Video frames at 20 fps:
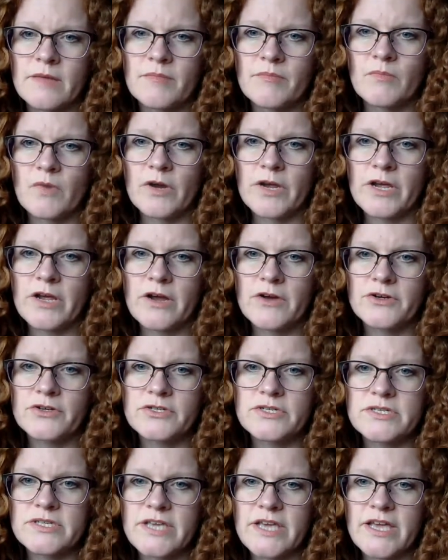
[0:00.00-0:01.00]
Working on your
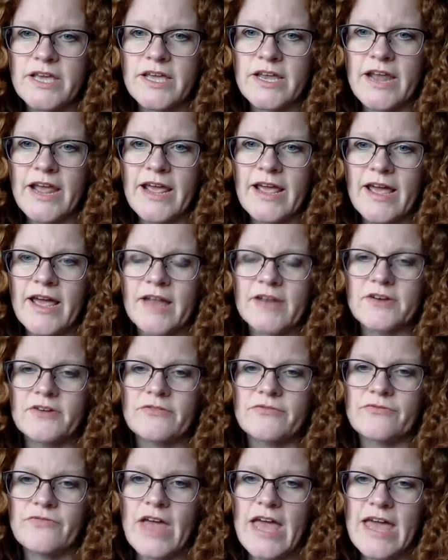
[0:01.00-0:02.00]
skin and your
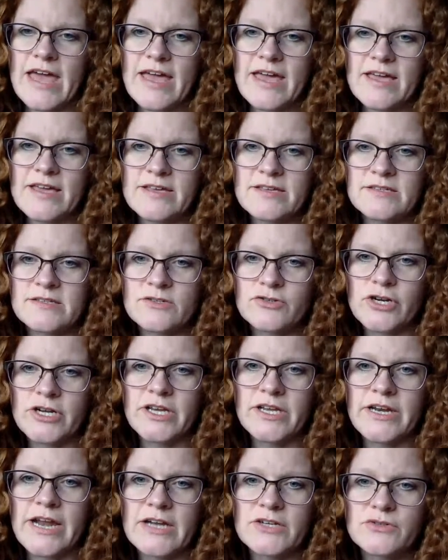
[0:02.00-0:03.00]
face,
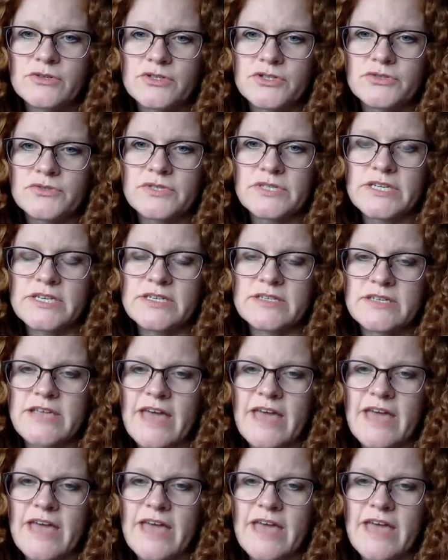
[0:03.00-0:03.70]
drinking natural juices.